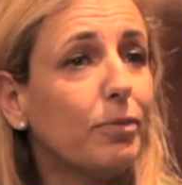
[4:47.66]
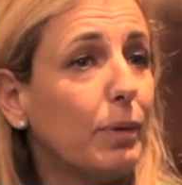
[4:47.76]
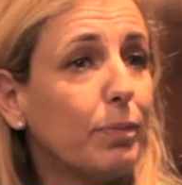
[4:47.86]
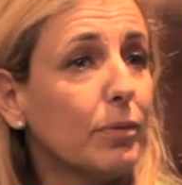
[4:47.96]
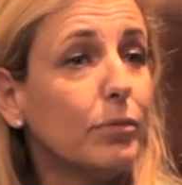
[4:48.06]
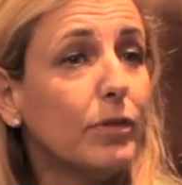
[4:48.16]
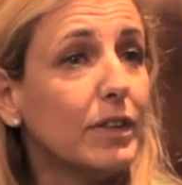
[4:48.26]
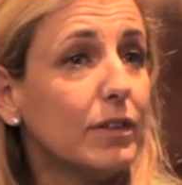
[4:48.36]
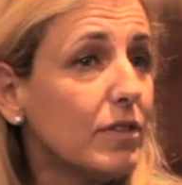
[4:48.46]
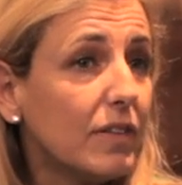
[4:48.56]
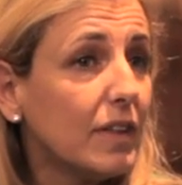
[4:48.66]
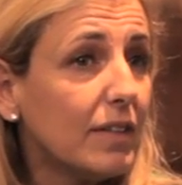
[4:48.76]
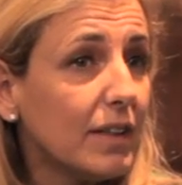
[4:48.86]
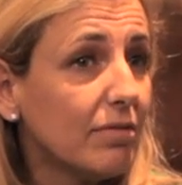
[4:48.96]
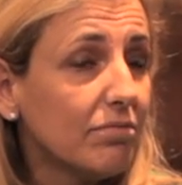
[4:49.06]
people moving to
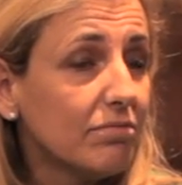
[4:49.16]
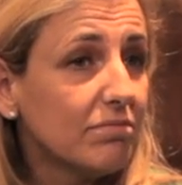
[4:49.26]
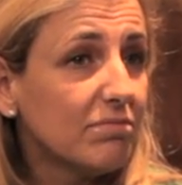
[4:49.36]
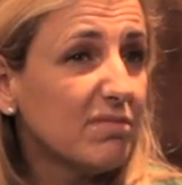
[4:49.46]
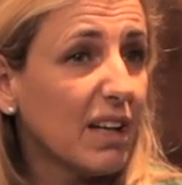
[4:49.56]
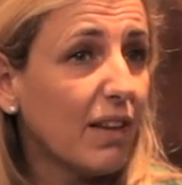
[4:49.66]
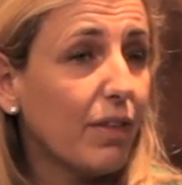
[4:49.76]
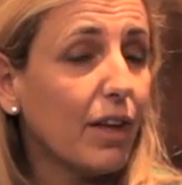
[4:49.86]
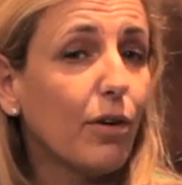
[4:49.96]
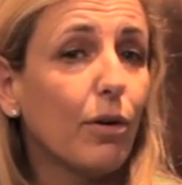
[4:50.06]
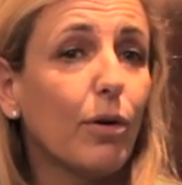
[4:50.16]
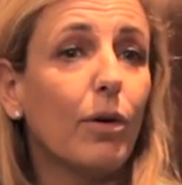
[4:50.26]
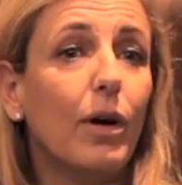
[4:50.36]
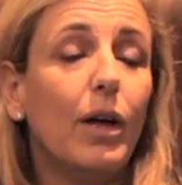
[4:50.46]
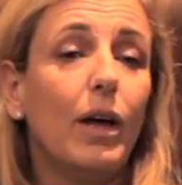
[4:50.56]
city, I think, or
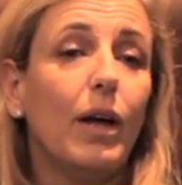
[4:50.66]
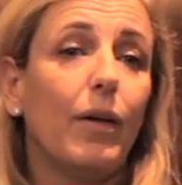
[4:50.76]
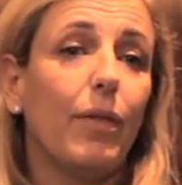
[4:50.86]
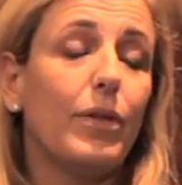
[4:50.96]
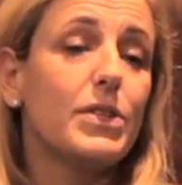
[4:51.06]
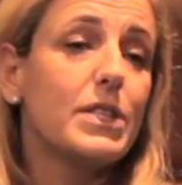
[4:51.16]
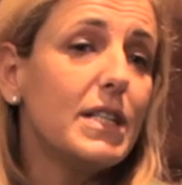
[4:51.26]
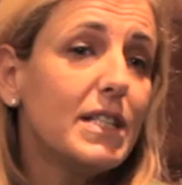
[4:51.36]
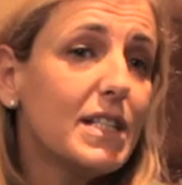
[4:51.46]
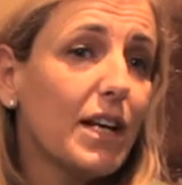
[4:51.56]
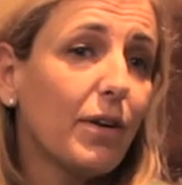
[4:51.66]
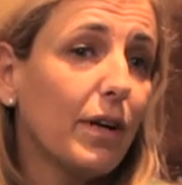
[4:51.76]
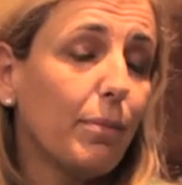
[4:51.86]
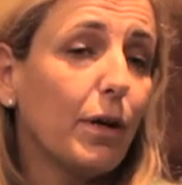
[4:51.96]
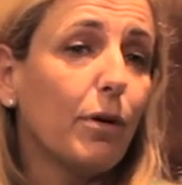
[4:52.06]
oh, the cities are going to
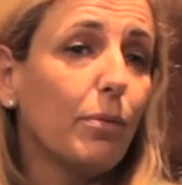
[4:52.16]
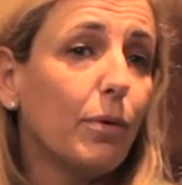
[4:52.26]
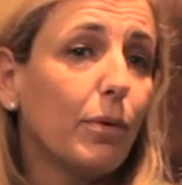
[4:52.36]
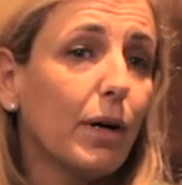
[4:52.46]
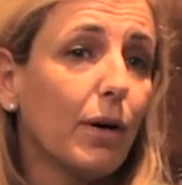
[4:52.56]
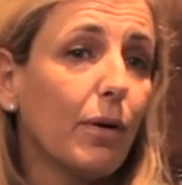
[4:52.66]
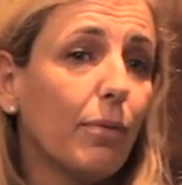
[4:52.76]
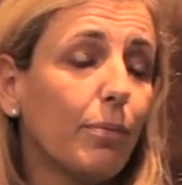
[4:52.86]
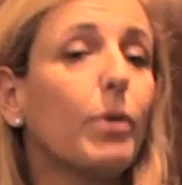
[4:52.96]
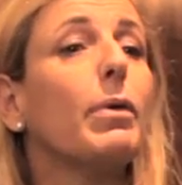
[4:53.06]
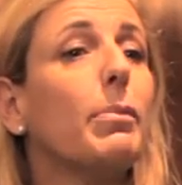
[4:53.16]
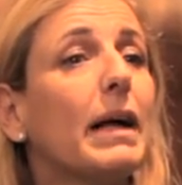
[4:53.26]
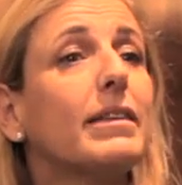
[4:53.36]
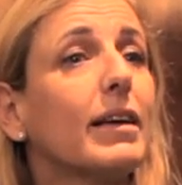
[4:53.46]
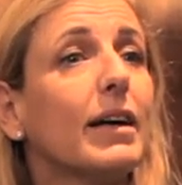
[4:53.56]
be comunque
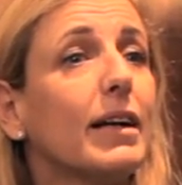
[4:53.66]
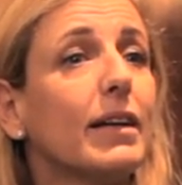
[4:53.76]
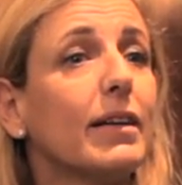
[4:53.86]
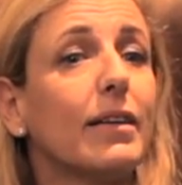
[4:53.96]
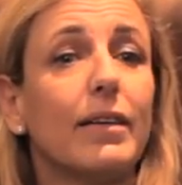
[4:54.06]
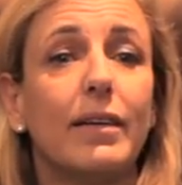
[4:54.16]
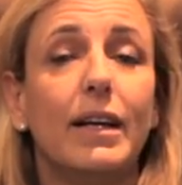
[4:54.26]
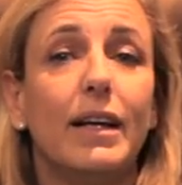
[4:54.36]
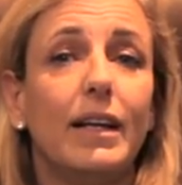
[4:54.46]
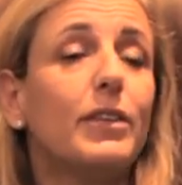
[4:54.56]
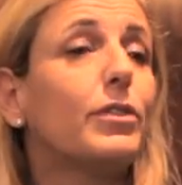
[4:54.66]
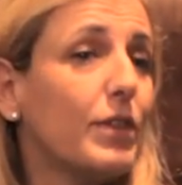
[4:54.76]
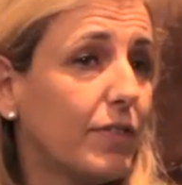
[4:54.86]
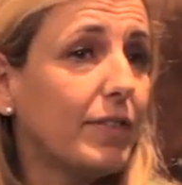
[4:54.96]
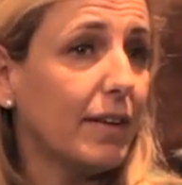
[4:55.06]
problematic and uh,
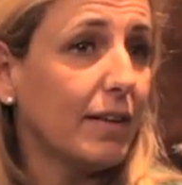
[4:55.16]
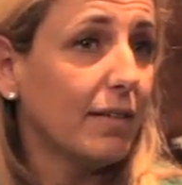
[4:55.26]
interesting.